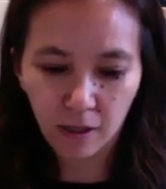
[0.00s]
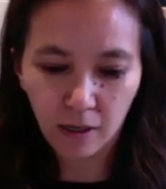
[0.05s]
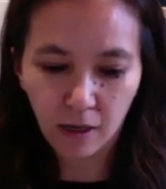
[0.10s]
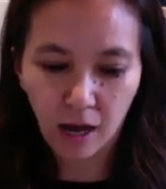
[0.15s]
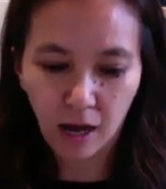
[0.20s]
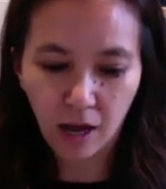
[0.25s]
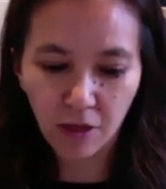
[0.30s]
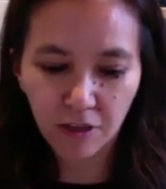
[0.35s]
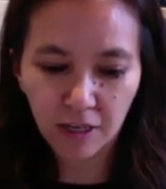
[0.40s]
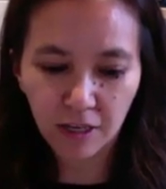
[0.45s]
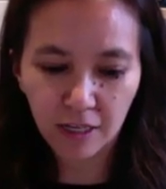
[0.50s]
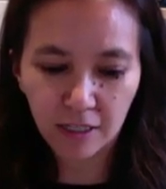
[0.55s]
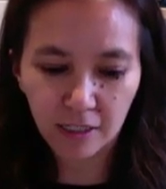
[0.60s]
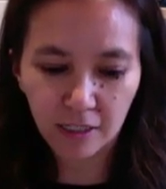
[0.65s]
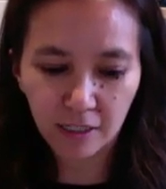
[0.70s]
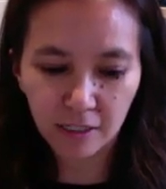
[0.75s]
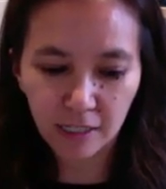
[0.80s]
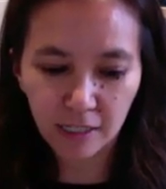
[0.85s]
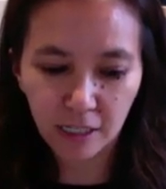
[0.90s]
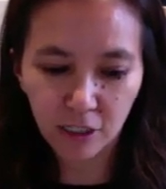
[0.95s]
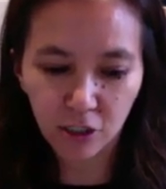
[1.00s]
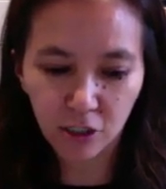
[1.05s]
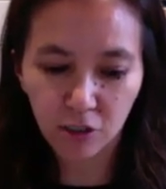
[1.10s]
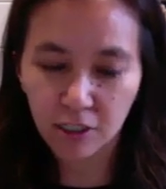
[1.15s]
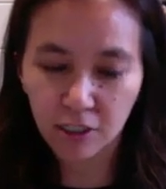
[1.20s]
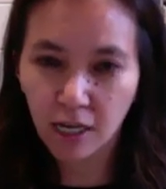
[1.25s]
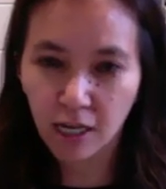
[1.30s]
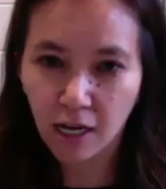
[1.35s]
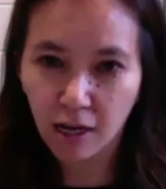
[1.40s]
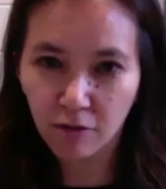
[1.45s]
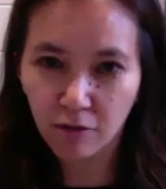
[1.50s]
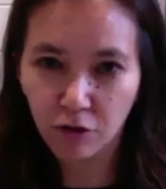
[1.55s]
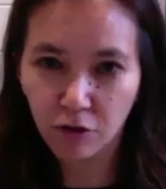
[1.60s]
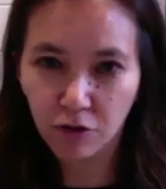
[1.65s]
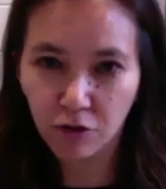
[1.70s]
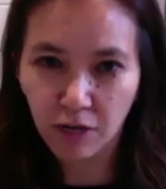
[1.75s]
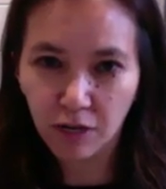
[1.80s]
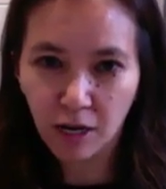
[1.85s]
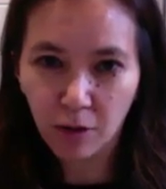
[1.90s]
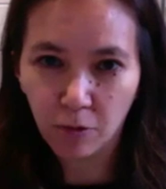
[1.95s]
I think it's essential to have your
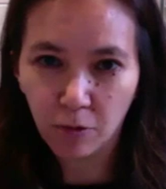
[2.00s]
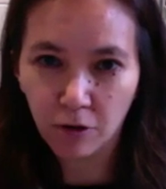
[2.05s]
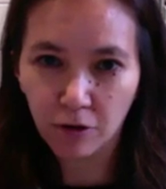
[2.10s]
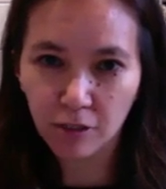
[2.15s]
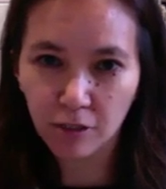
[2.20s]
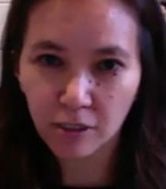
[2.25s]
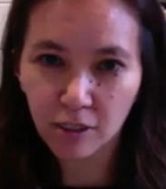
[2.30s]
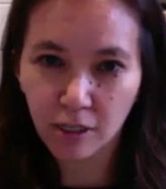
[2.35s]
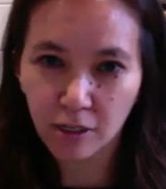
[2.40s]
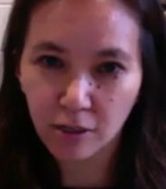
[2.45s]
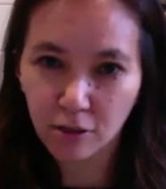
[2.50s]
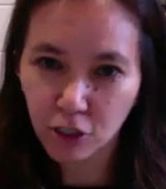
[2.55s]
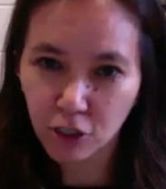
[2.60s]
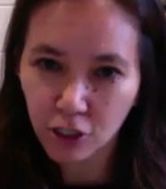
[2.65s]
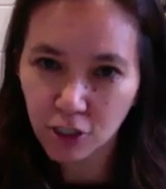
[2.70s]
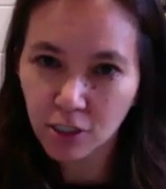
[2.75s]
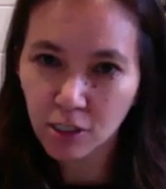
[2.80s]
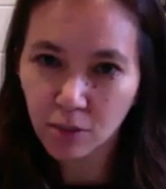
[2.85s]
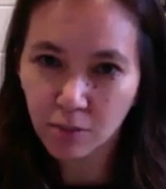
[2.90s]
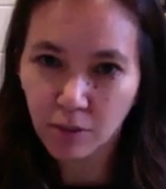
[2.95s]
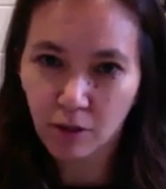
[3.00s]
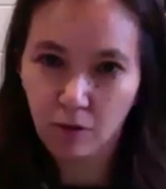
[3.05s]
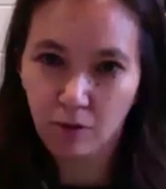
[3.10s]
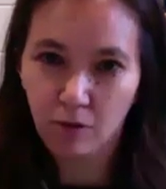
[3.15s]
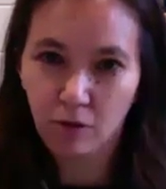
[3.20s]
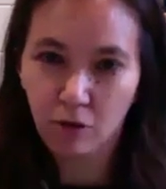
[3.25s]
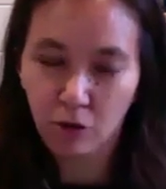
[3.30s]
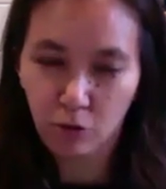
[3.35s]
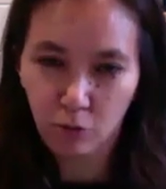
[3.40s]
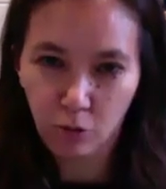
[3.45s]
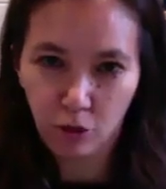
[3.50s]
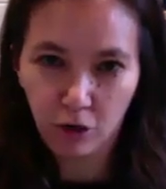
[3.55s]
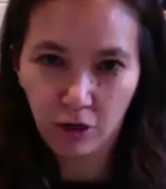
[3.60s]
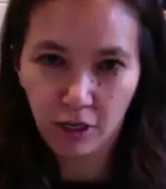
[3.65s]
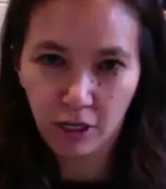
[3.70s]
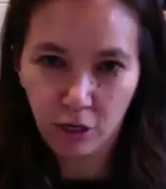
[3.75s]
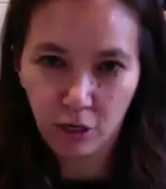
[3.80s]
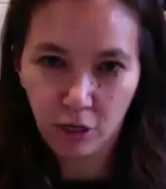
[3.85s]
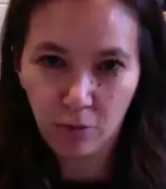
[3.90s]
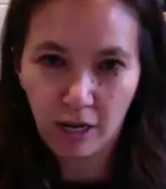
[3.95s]
networks that are just about your work
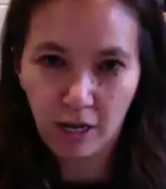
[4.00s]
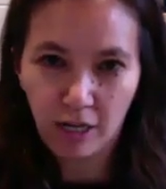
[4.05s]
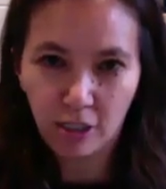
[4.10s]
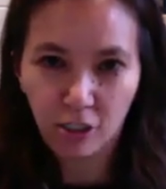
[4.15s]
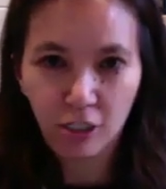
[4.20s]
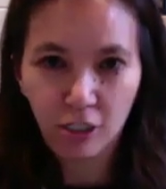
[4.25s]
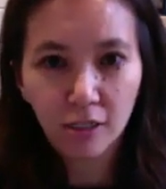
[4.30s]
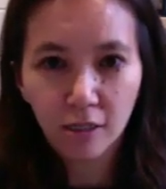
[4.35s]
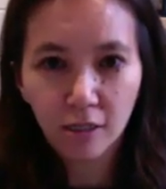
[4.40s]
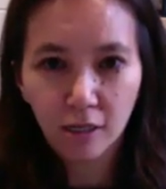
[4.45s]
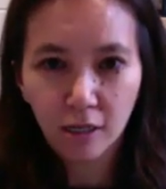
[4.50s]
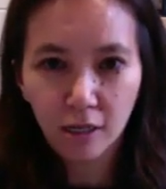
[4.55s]
and your passion,